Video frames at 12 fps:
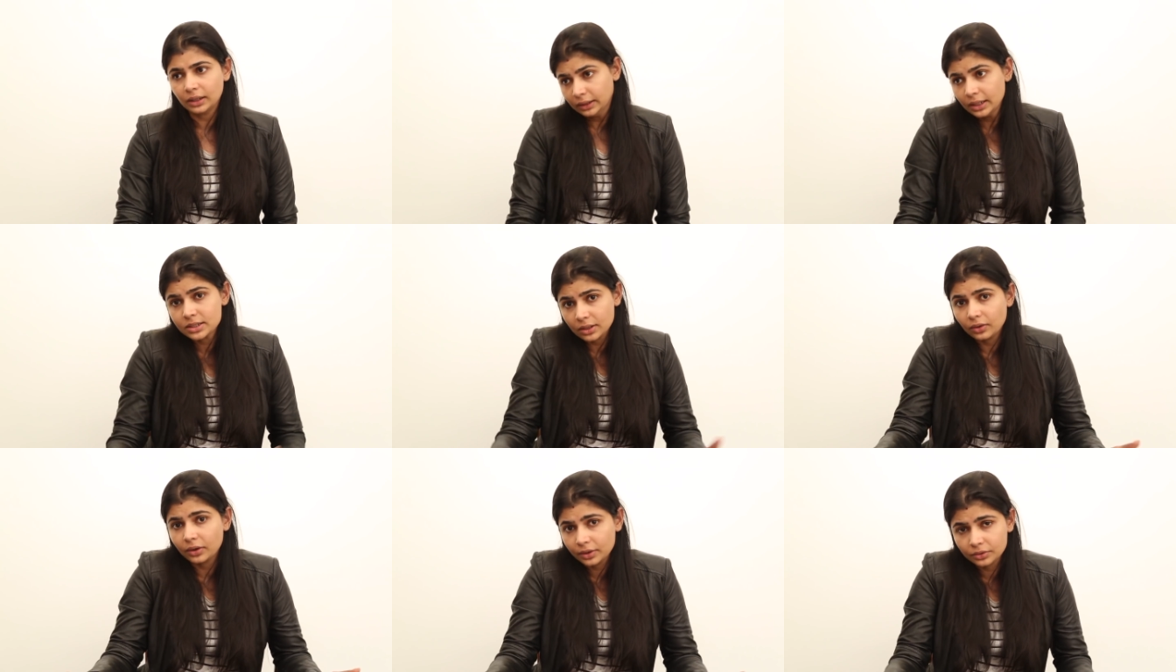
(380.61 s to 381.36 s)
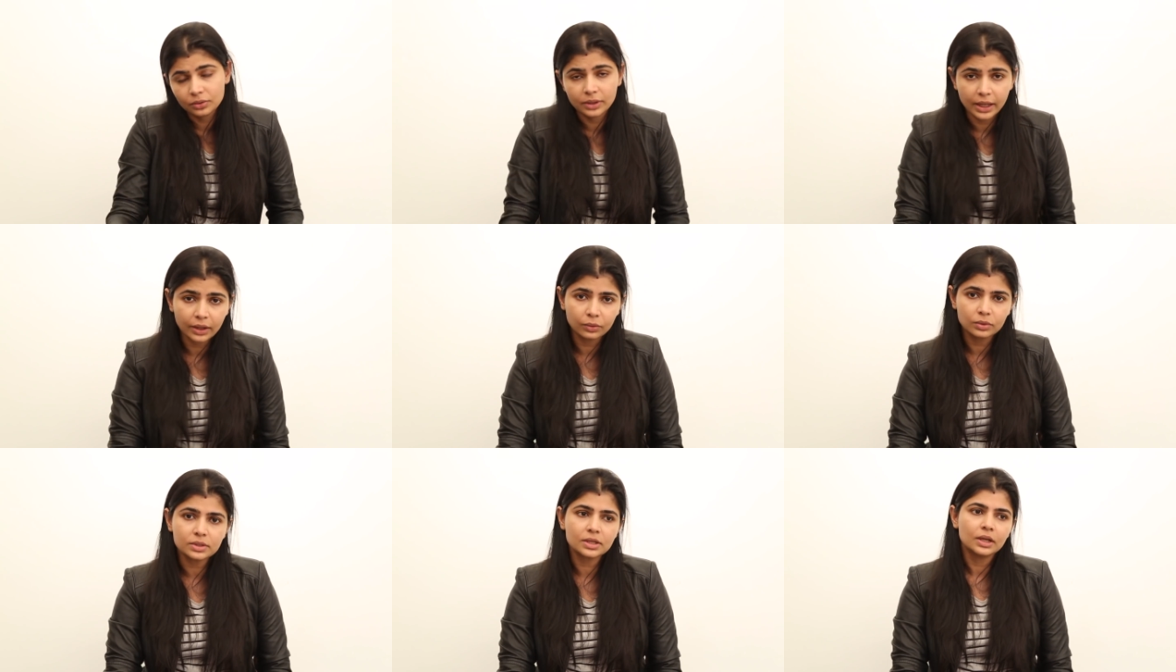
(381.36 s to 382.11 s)
At least, according to their
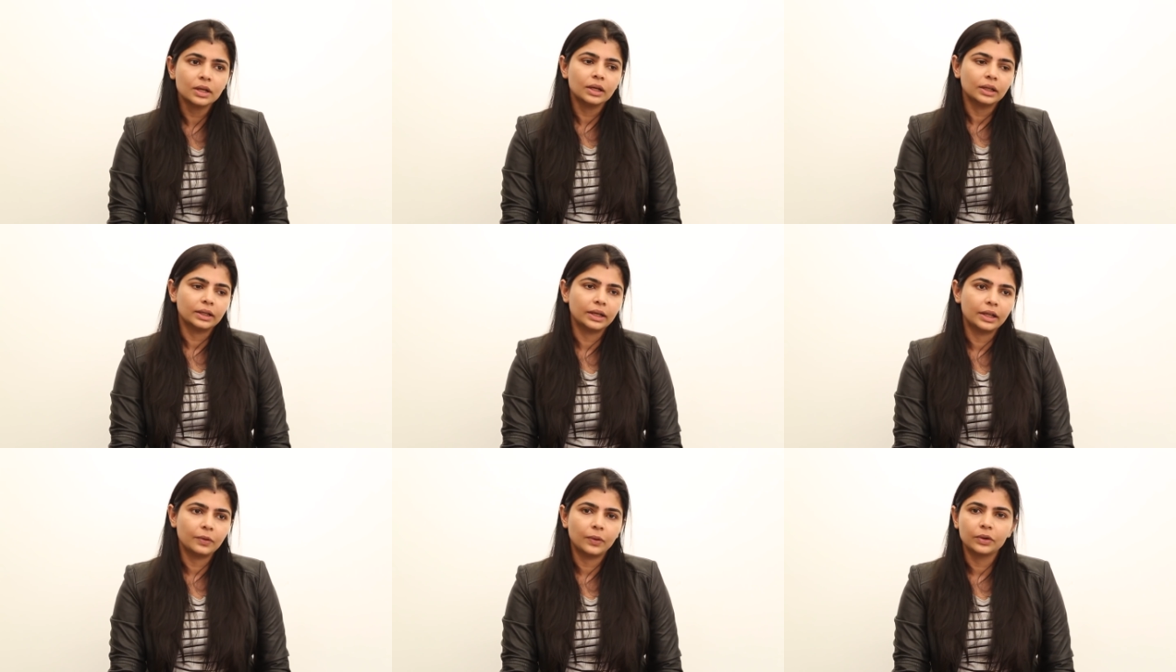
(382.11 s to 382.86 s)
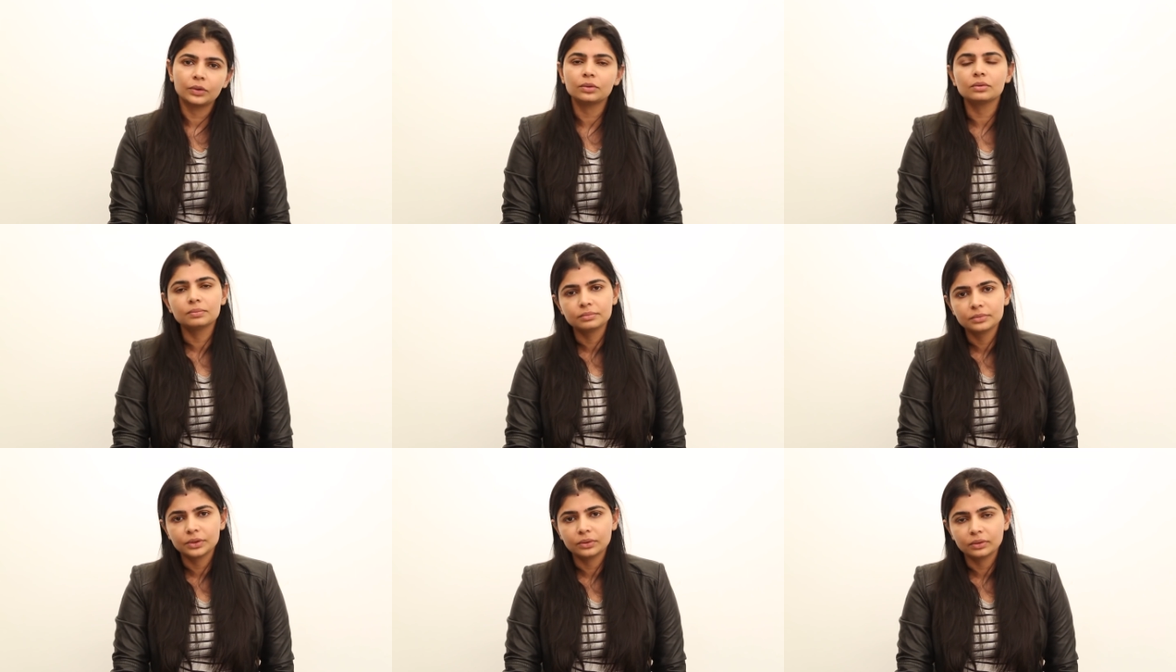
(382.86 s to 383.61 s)
rules, that they want to,
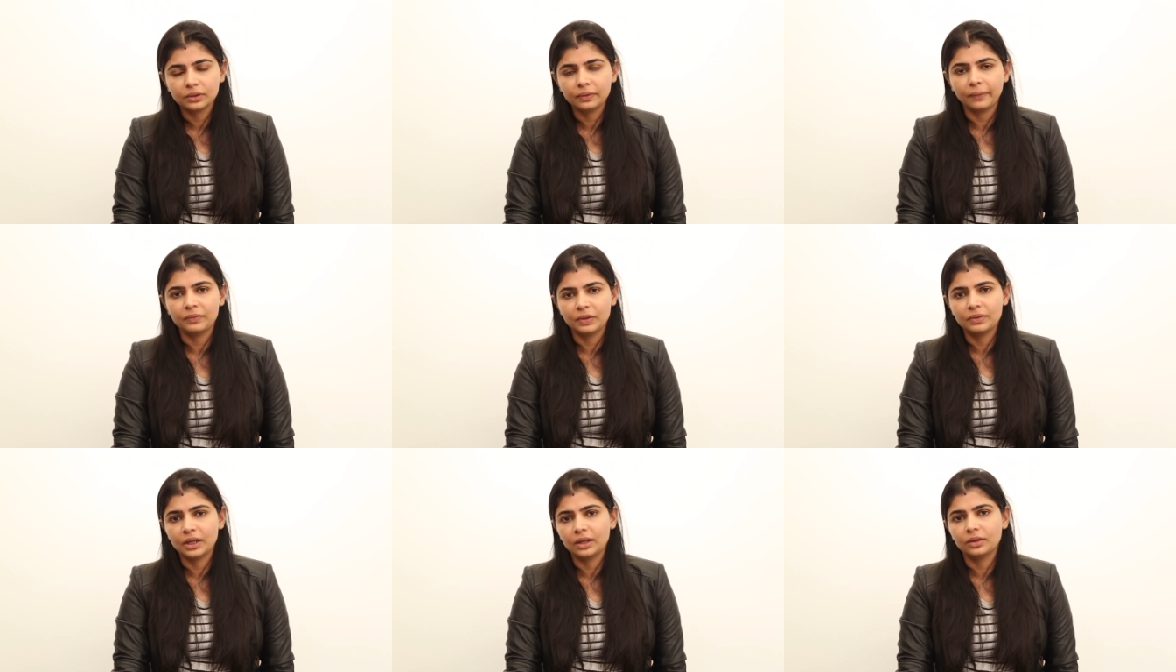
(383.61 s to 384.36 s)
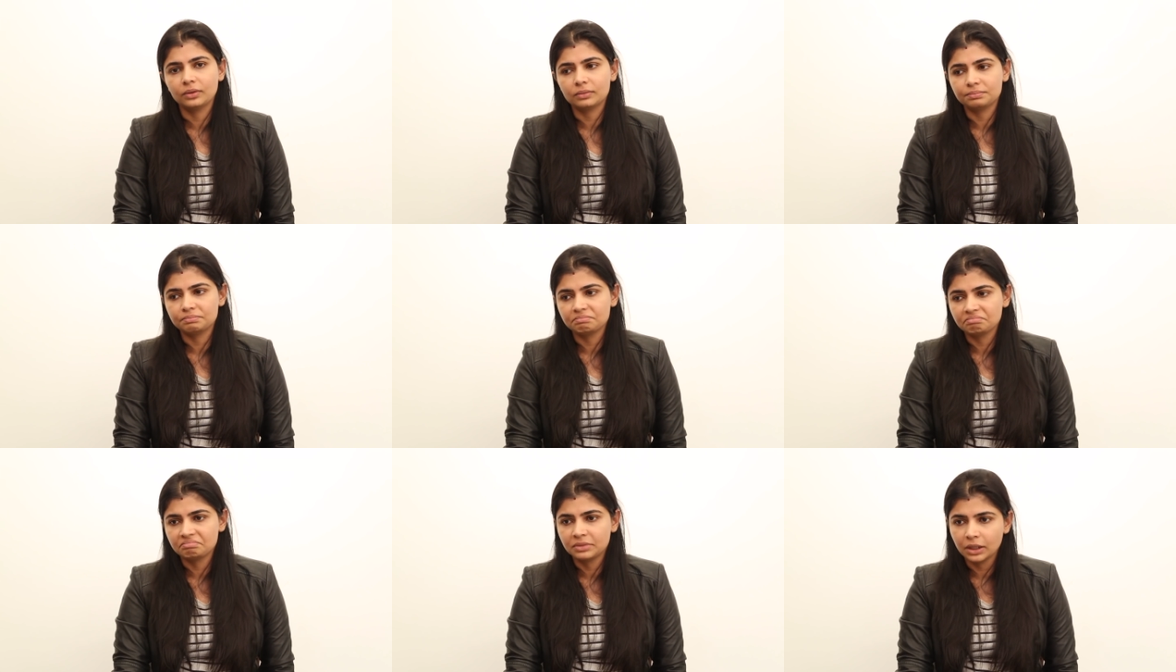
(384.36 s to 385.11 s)
you know, if they, you know,
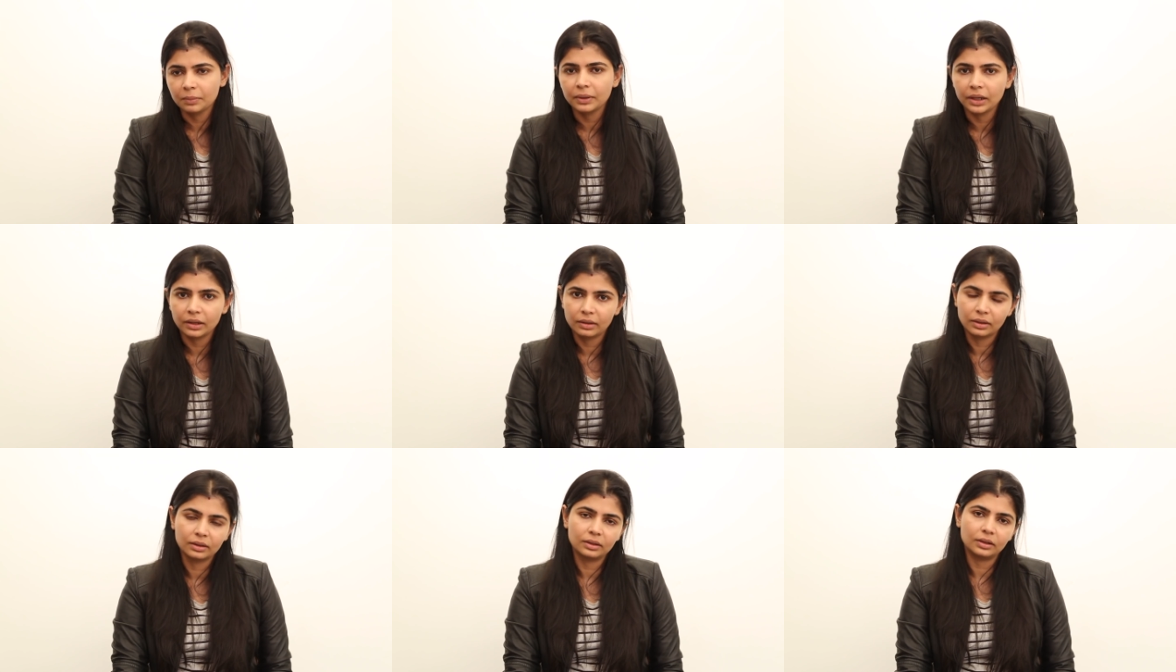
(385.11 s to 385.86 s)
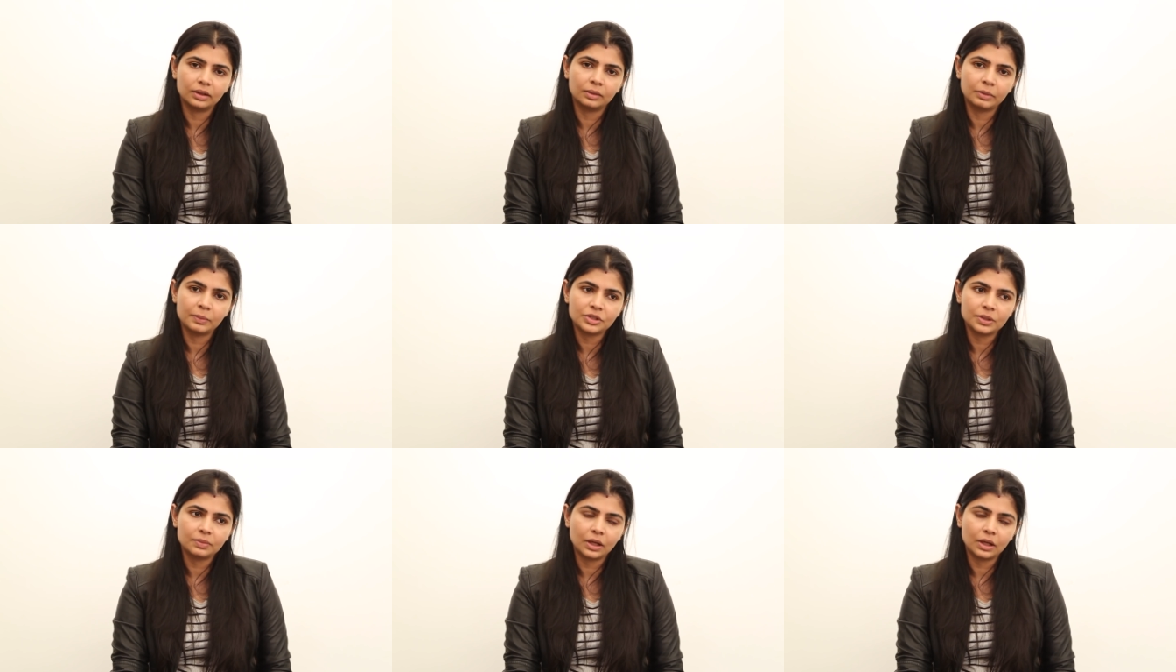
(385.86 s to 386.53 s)
terminate uh, membership.